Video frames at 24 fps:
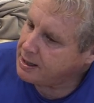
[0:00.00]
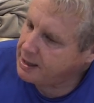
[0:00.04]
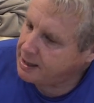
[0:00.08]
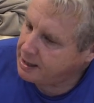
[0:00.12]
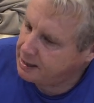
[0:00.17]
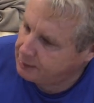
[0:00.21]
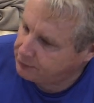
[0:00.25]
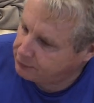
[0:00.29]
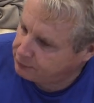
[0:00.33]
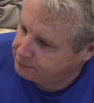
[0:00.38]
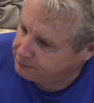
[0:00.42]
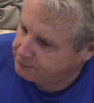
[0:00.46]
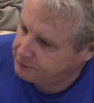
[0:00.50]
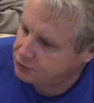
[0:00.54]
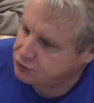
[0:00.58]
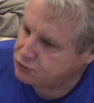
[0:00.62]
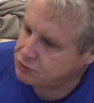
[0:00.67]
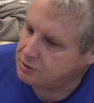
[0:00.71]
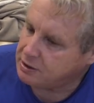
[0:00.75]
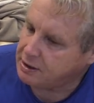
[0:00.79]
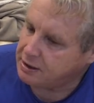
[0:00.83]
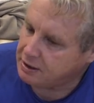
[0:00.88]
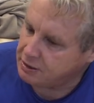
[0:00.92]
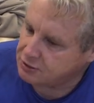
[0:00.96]
and his
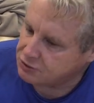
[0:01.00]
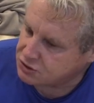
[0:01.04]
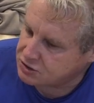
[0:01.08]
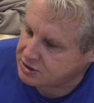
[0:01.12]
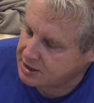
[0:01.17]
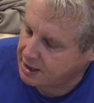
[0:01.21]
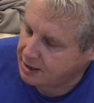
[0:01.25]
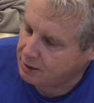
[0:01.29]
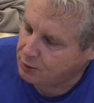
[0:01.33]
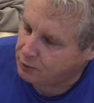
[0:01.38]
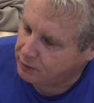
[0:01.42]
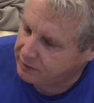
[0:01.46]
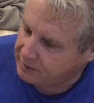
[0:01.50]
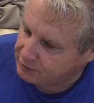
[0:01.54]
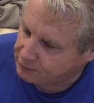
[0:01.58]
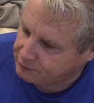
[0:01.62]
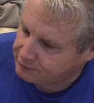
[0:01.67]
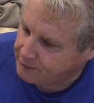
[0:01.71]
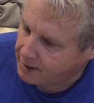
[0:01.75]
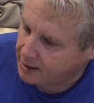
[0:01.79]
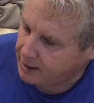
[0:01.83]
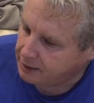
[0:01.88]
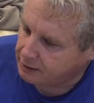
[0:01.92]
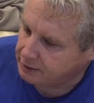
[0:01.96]
vision and his stand on these
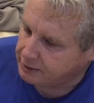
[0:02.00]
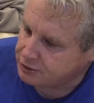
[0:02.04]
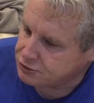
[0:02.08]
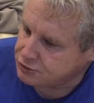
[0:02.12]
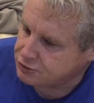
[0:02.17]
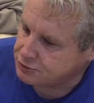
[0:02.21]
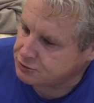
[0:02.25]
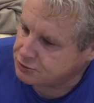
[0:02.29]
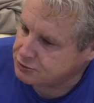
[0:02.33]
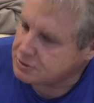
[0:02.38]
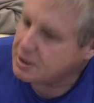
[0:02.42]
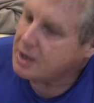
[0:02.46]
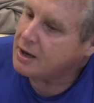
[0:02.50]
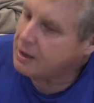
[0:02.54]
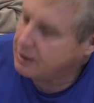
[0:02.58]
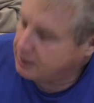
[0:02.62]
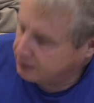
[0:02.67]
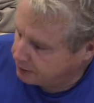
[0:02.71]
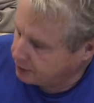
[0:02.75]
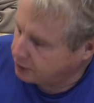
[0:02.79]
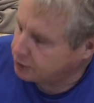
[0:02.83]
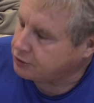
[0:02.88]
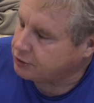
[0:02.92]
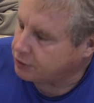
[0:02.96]
vital issues,
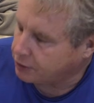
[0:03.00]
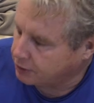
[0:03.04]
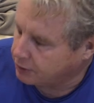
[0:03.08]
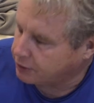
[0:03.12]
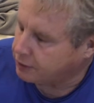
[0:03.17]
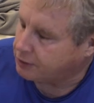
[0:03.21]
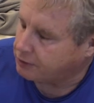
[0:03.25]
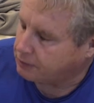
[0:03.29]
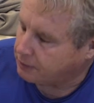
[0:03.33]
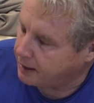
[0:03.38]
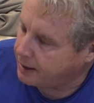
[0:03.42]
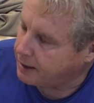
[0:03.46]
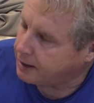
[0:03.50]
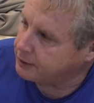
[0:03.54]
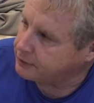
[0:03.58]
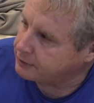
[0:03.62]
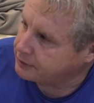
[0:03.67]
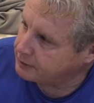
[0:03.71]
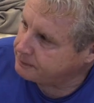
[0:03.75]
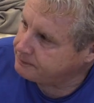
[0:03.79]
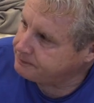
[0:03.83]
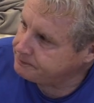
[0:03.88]
they're turning around.